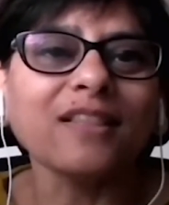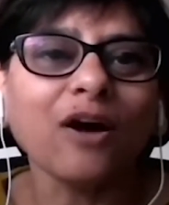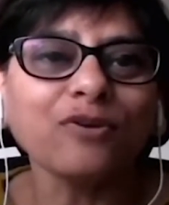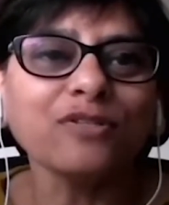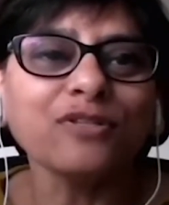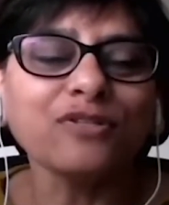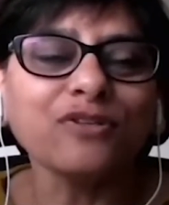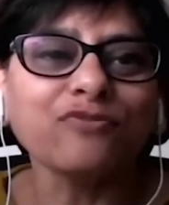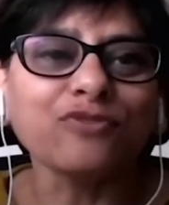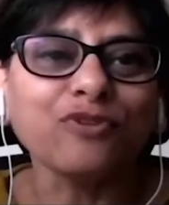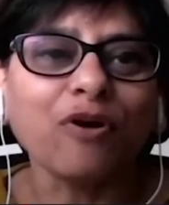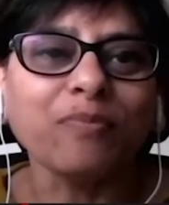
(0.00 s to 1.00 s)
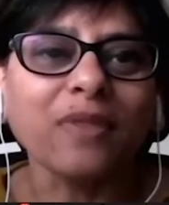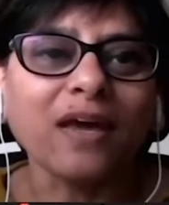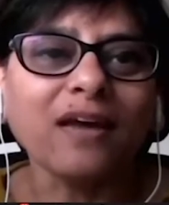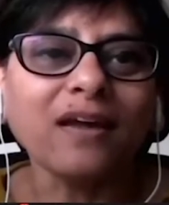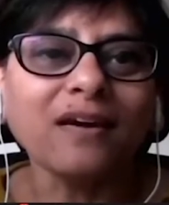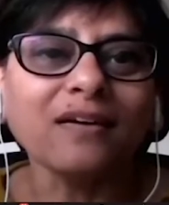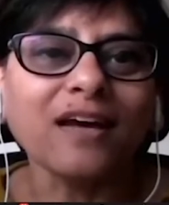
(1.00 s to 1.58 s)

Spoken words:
are thousands of jobs there